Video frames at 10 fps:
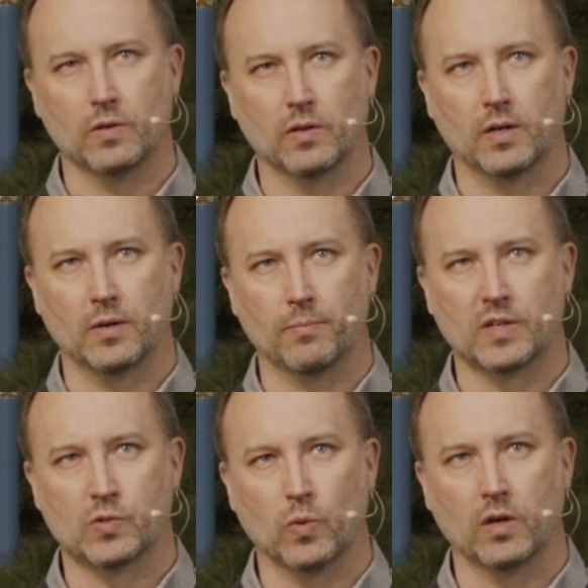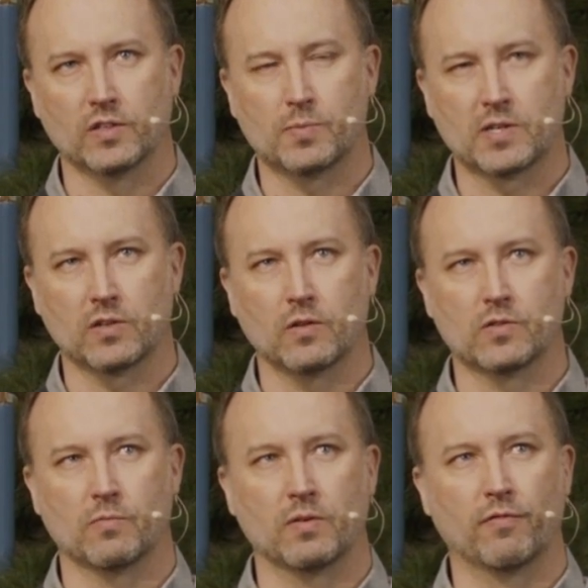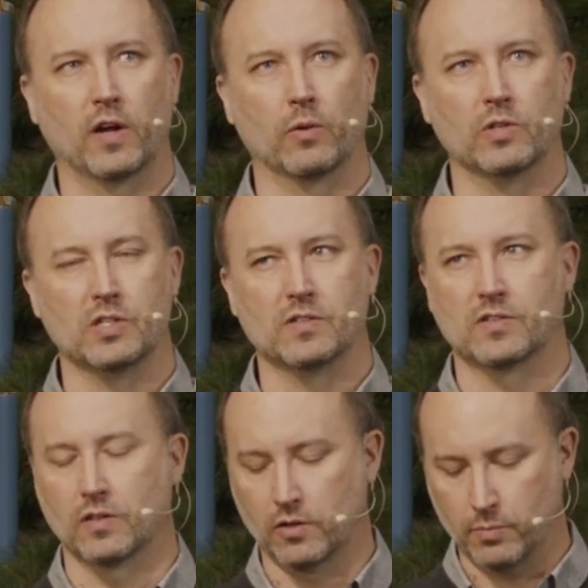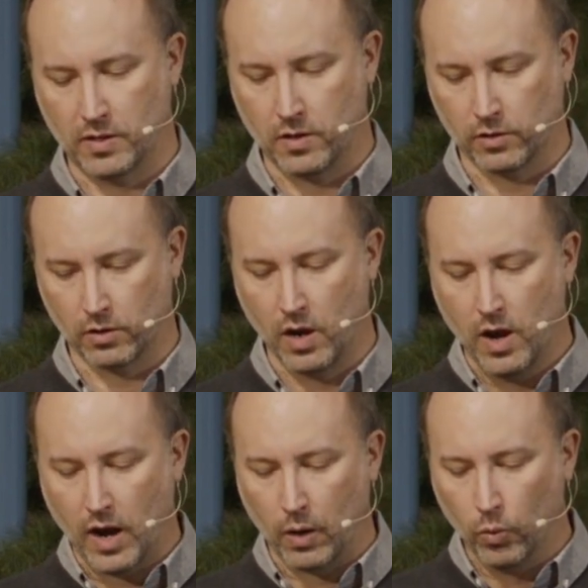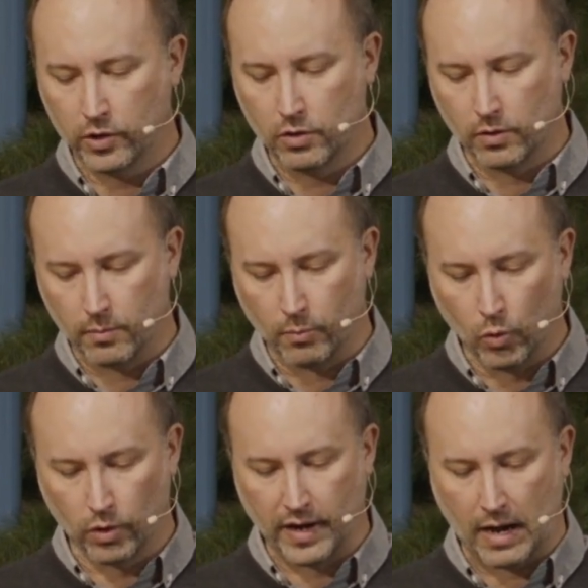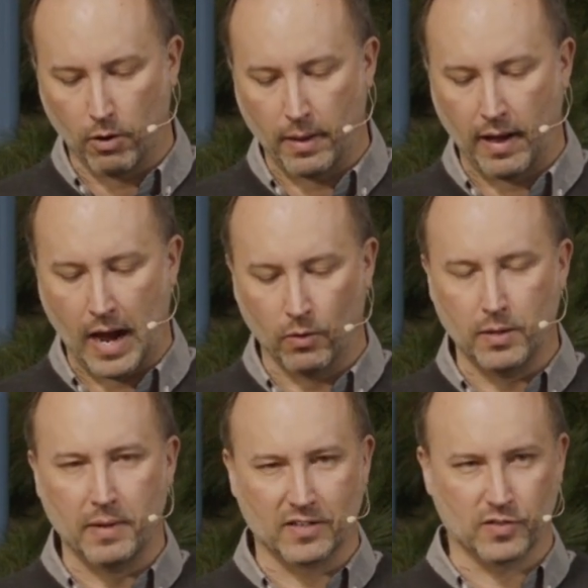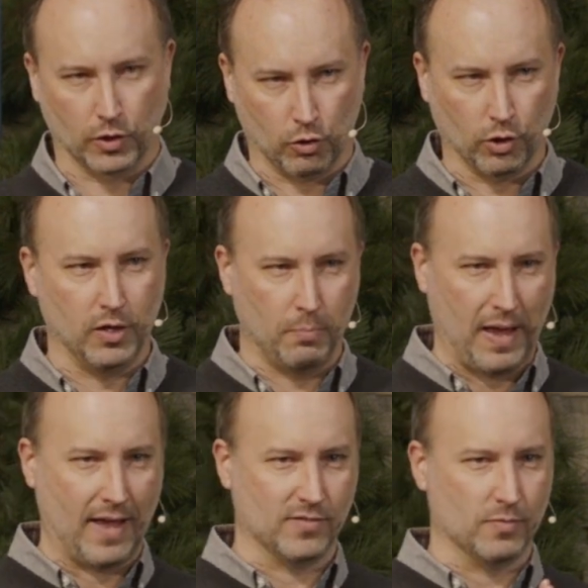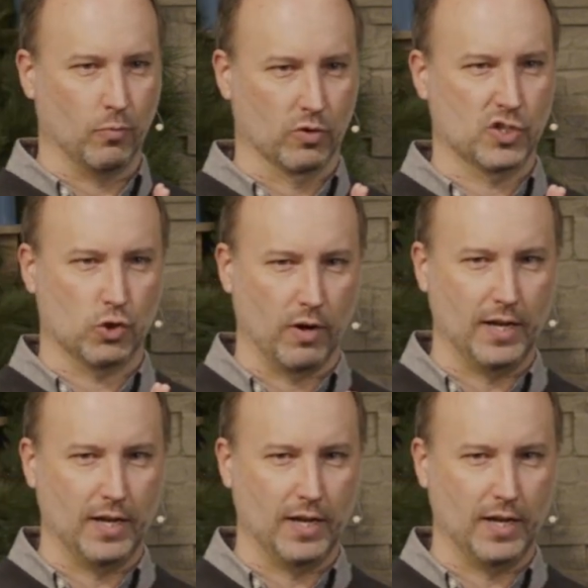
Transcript: um, as well, especially those who've been following Jesus a little bit longer. I wonder more now about how he makes the crooked paths more straight.